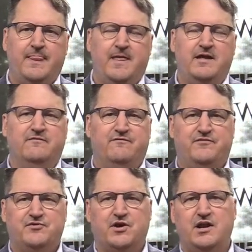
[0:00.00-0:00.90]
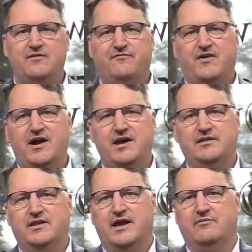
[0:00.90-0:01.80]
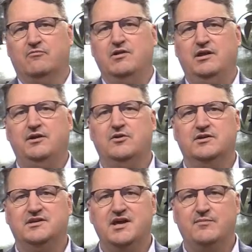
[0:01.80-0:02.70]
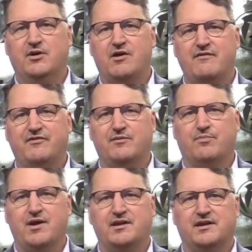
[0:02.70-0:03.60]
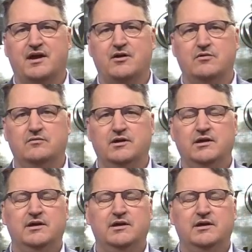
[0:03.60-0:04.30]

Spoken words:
and try to find that really good demographic breakdown,